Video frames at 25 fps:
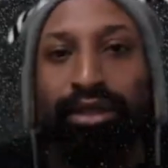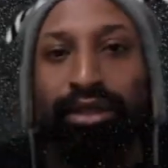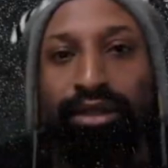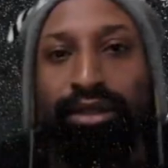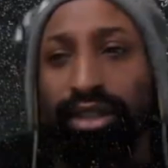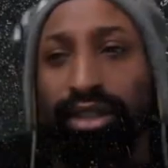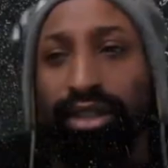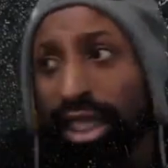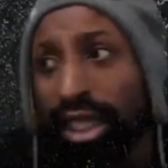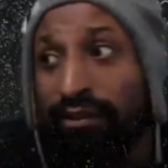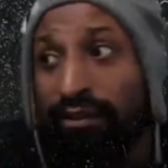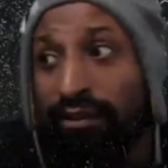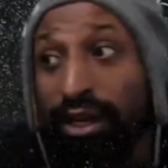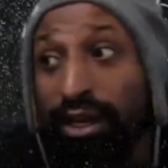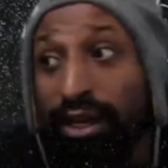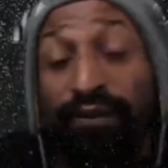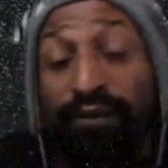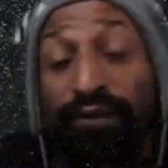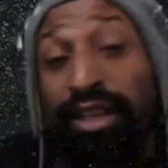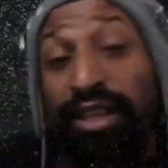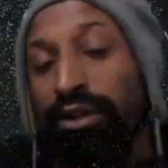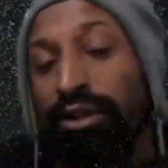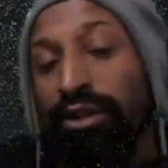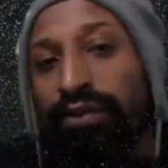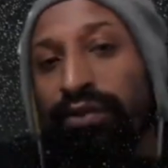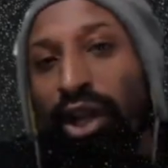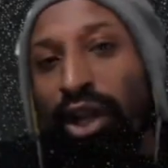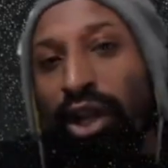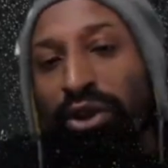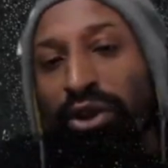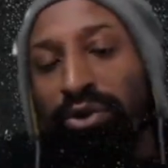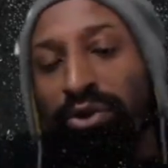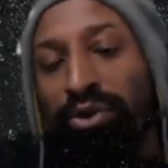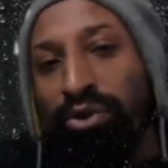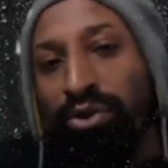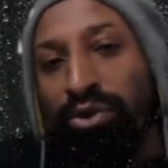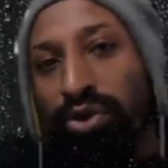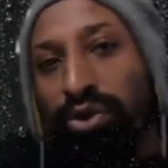even if I still follow
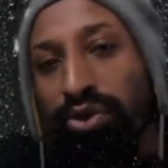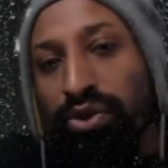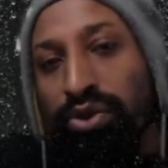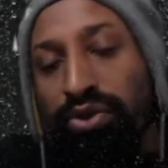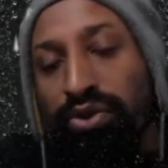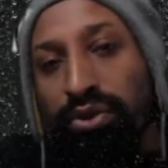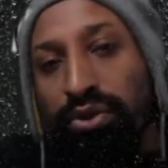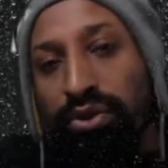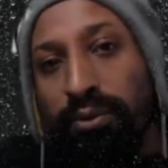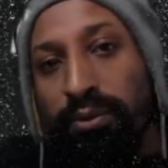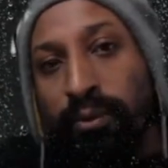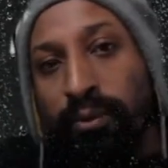the rules.